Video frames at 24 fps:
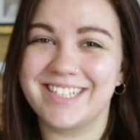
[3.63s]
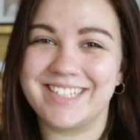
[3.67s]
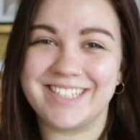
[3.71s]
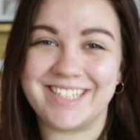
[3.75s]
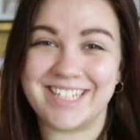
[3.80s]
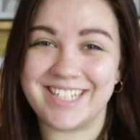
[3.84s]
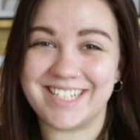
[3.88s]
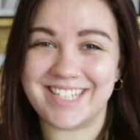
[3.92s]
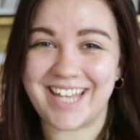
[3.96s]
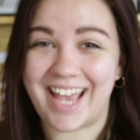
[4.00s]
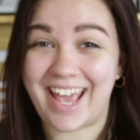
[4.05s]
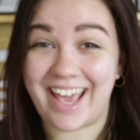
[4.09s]

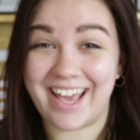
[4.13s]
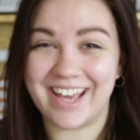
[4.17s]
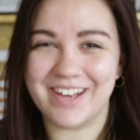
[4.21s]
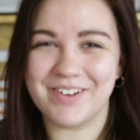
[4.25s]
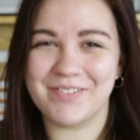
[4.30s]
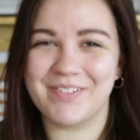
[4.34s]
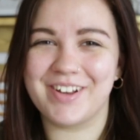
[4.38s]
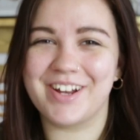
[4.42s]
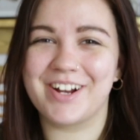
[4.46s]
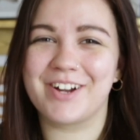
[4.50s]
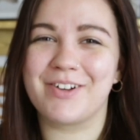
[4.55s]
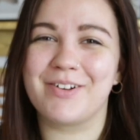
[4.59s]
Today
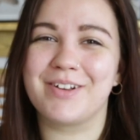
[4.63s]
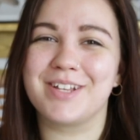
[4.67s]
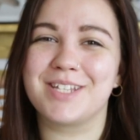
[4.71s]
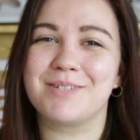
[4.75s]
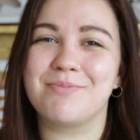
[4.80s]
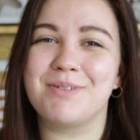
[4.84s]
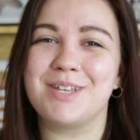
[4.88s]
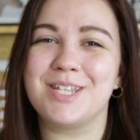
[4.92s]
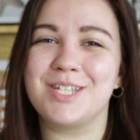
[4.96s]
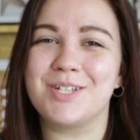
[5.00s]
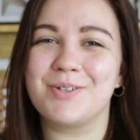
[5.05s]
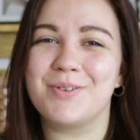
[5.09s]
we are going to
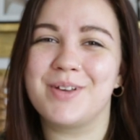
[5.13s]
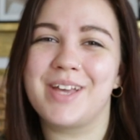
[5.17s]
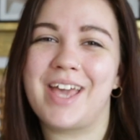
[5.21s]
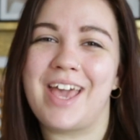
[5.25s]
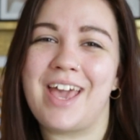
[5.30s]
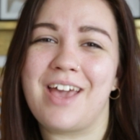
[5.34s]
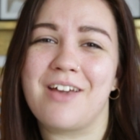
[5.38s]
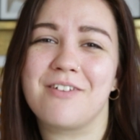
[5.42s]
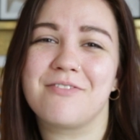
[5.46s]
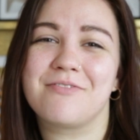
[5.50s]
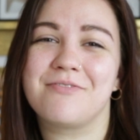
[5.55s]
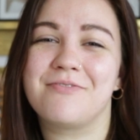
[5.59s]
be doing
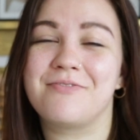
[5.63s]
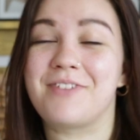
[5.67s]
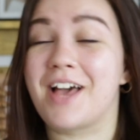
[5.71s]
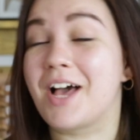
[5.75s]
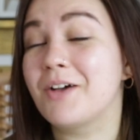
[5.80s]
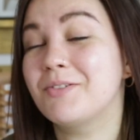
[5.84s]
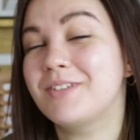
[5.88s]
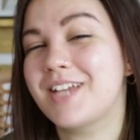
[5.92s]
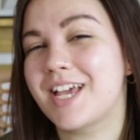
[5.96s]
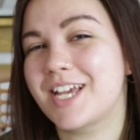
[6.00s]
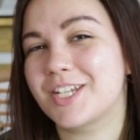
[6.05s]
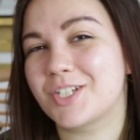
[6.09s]
a
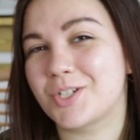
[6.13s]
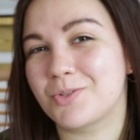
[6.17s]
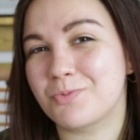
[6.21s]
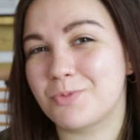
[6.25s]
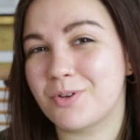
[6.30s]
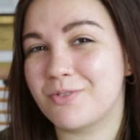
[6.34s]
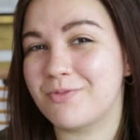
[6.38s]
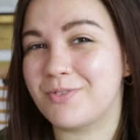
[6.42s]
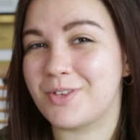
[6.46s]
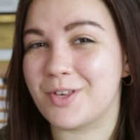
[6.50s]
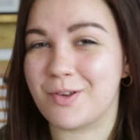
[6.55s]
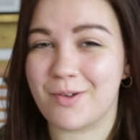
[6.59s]
foundation
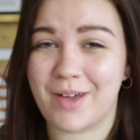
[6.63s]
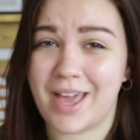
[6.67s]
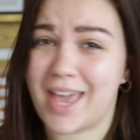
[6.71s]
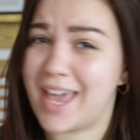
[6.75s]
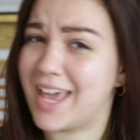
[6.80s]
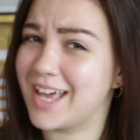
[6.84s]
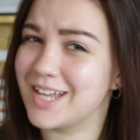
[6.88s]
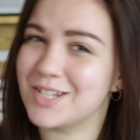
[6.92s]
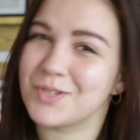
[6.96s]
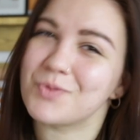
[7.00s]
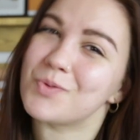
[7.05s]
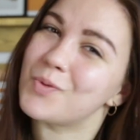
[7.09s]
review
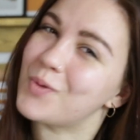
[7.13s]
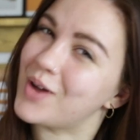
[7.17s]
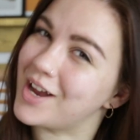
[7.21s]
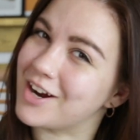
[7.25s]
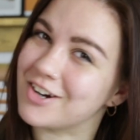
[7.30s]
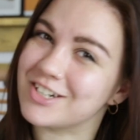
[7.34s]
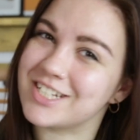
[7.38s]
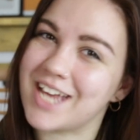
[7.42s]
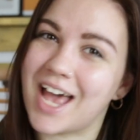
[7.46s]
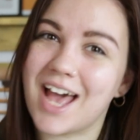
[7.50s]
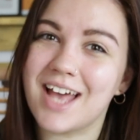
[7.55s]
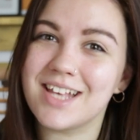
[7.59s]
and
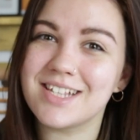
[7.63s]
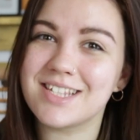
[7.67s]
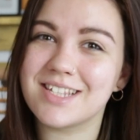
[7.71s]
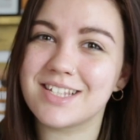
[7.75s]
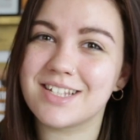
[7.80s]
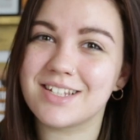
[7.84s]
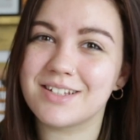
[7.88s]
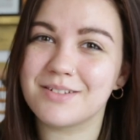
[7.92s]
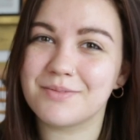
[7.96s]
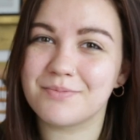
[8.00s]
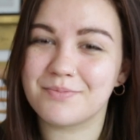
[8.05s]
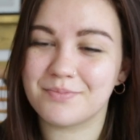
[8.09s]
wear
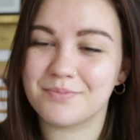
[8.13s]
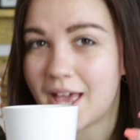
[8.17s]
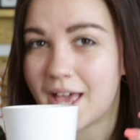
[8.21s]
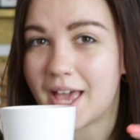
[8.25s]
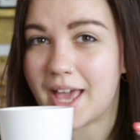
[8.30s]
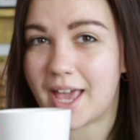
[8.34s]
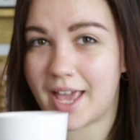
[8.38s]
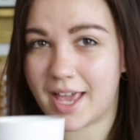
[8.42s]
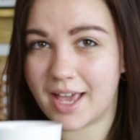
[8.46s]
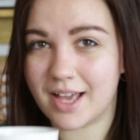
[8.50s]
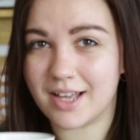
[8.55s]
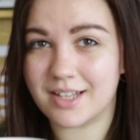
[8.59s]
test.
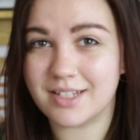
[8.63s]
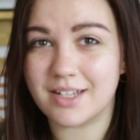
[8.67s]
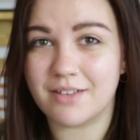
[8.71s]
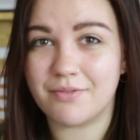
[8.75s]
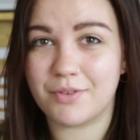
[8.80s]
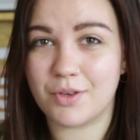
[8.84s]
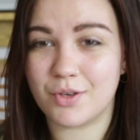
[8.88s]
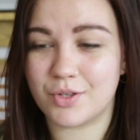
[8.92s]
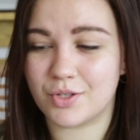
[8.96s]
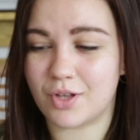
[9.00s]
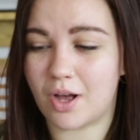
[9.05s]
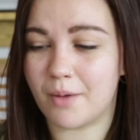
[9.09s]
And if
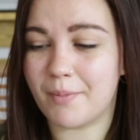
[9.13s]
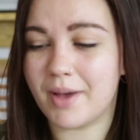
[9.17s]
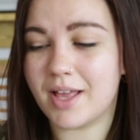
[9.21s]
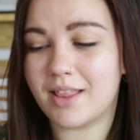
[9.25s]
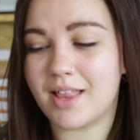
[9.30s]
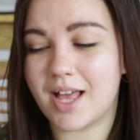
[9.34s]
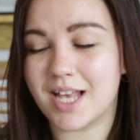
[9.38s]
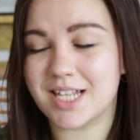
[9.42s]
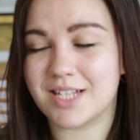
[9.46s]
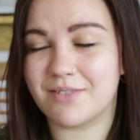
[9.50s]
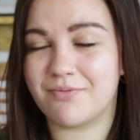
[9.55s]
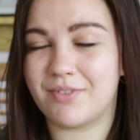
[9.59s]
you saw my
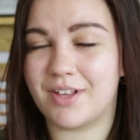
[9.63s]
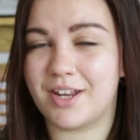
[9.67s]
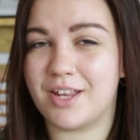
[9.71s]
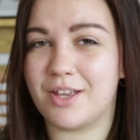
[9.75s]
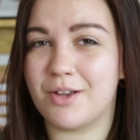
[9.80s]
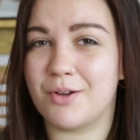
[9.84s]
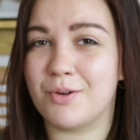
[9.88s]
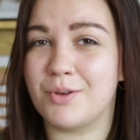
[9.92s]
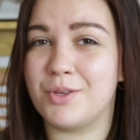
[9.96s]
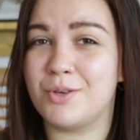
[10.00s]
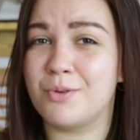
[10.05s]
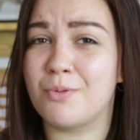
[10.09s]
last
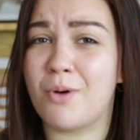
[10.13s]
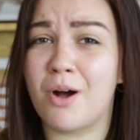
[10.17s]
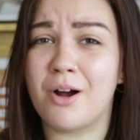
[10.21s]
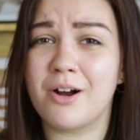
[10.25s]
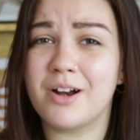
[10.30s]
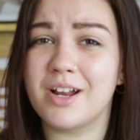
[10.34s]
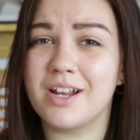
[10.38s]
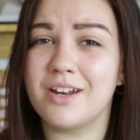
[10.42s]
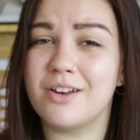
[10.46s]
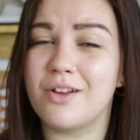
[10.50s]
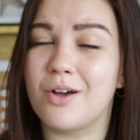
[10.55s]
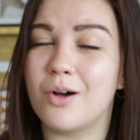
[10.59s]
video, you
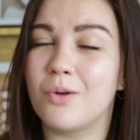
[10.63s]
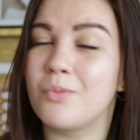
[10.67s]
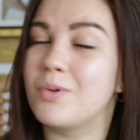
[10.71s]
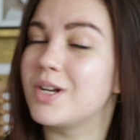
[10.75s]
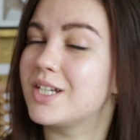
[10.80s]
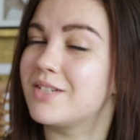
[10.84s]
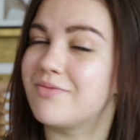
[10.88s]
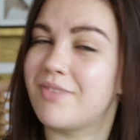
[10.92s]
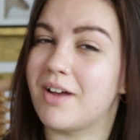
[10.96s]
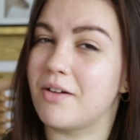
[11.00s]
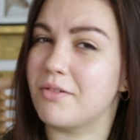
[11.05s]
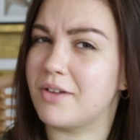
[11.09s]
already know
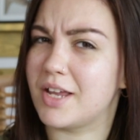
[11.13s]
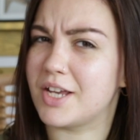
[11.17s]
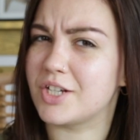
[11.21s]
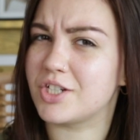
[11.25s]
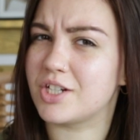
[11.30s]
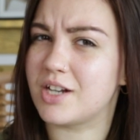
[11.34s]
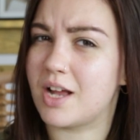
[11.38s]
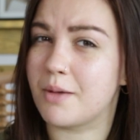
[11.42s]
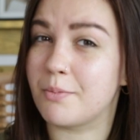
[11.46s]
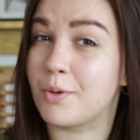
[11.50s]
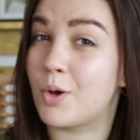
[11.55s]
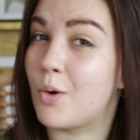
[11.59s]
which
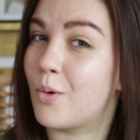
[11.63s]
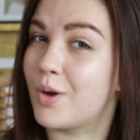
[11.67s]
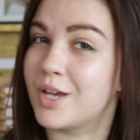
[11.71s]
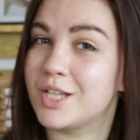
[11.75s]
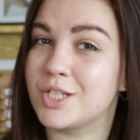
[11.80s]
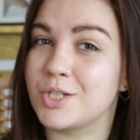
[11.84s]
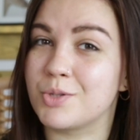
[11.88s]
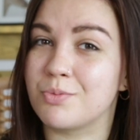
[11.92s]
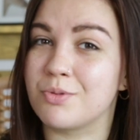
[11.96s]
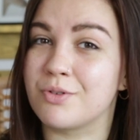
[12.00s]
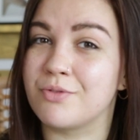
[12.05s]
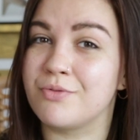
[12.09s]
foundation I'm going
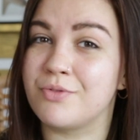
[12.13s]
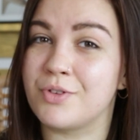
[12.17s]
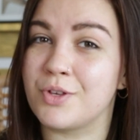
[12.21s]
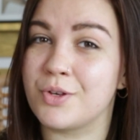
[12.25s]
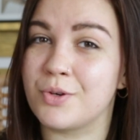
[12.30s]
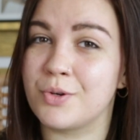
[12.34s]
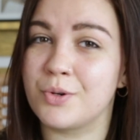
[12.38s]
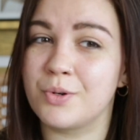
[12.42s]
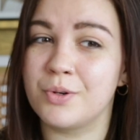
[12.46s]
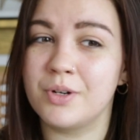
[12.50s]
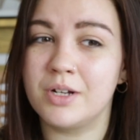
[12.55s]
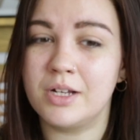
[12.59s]
to
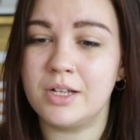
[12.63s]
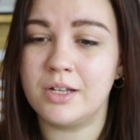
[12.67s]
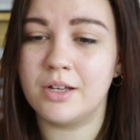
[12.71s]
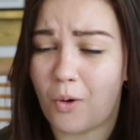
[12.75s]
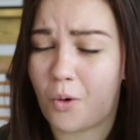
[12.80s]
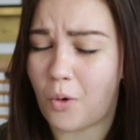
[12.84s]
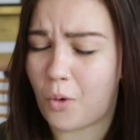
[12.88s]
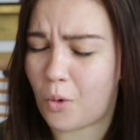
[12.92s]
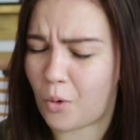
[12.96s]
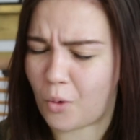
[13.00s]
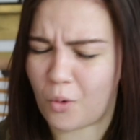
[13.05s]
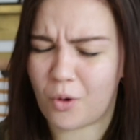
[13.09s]
review.
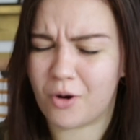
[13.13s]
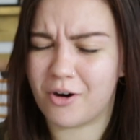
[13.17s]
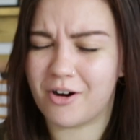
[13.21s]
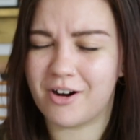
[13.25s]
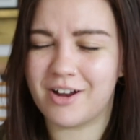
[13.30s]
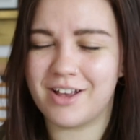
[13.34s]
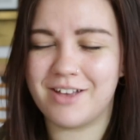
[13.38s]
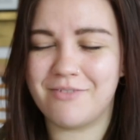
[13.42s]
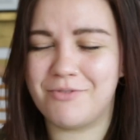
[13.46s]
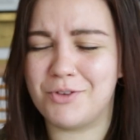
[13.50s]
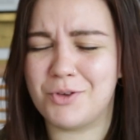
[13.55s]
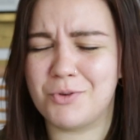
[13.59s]
Or
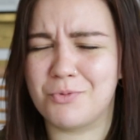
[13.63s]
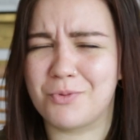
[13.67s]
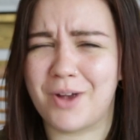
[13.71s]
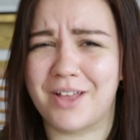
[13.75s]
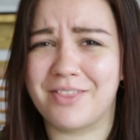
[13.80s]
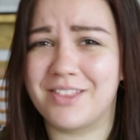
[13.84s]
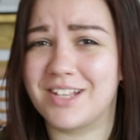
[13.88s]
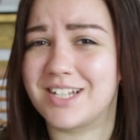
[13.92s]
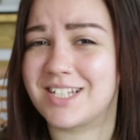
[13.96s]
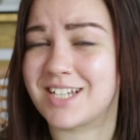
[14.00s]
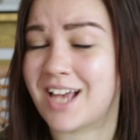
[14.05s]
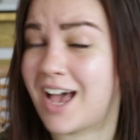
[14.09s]
if you
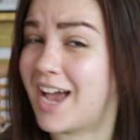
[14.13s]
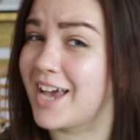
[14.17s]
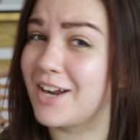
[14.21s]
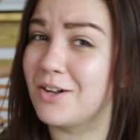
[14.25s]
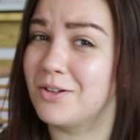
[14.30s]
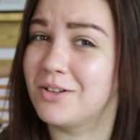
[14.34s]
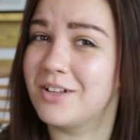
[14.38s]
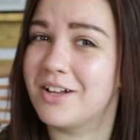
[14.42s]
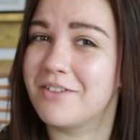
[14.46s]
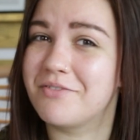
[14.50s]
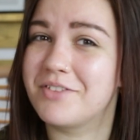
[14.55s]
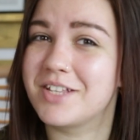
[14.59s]
read the
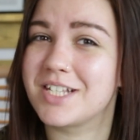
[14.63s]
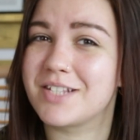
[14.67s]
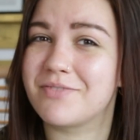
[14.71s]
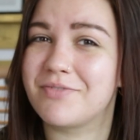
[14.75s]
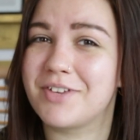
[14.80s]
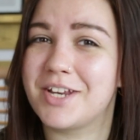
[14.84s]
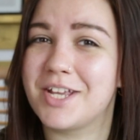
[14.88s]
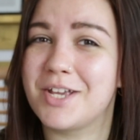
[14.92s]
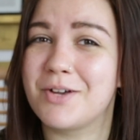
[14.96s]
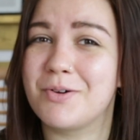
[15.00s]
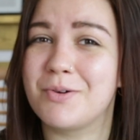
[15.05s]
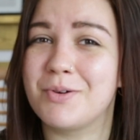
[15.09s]
title of this
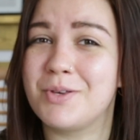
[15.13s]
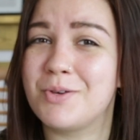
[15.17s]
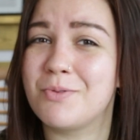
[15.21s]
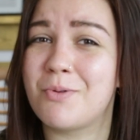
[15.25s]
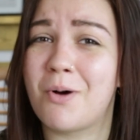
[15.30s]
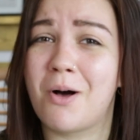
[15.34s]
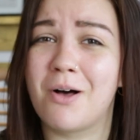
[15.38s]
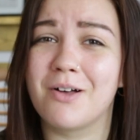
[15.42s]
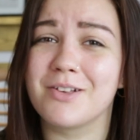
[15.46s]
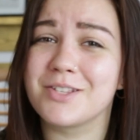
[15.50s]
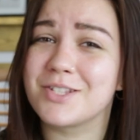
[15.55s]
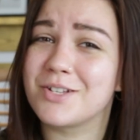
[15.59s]
video, you
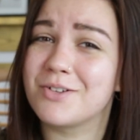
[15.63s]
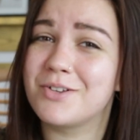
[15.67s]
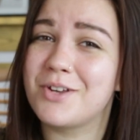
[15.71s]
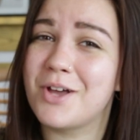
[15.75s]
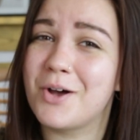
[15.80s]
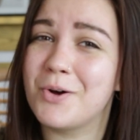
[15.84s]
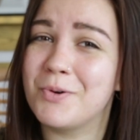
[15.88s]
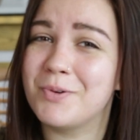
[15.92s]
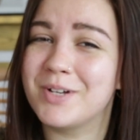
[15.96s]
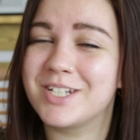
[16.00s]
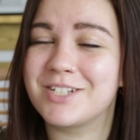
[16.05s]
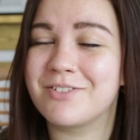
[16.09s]
also
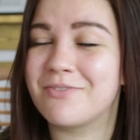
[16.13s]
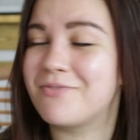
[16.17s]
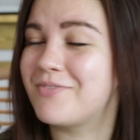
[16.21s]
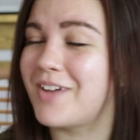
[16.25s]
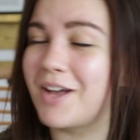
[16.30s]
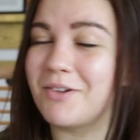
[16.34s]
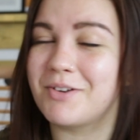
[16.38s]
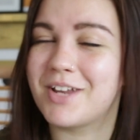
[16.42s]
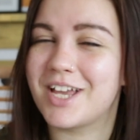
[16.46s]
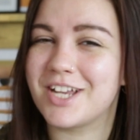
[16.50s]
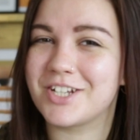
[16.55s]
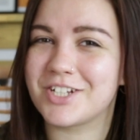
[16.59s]
know which
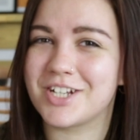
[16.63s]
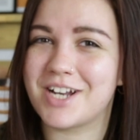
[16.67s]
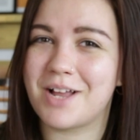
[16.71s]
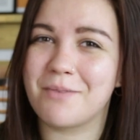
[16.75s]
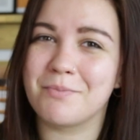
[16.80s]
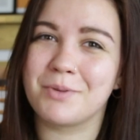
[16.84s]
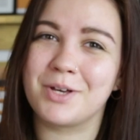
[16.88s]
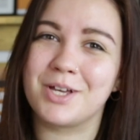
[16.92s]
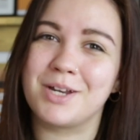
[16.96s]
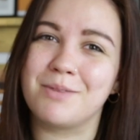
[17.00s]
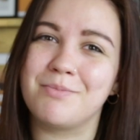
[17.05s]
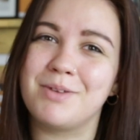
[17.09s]
foundation
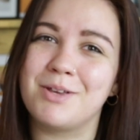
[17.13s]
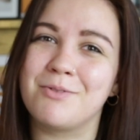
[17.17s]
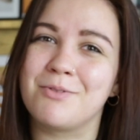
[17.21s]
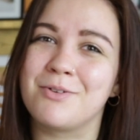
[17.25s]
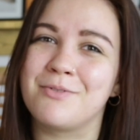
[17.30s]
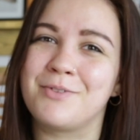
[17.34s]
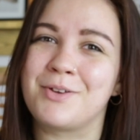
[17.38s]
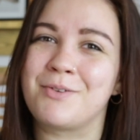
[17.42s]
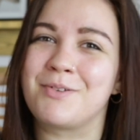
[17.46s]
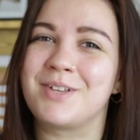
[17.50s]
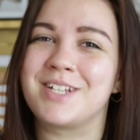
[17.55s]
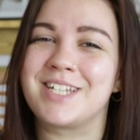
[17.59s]
I'm going to be
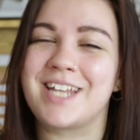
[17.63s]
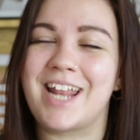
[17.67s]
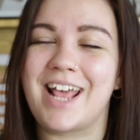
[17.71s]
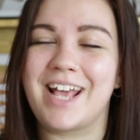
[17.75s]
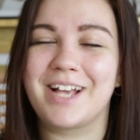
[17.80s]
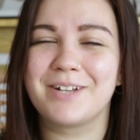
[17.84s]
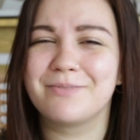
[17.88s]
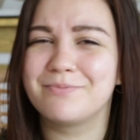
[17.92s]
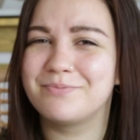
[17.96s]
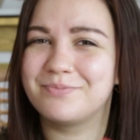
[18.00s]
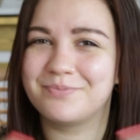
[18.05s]
reviewing today.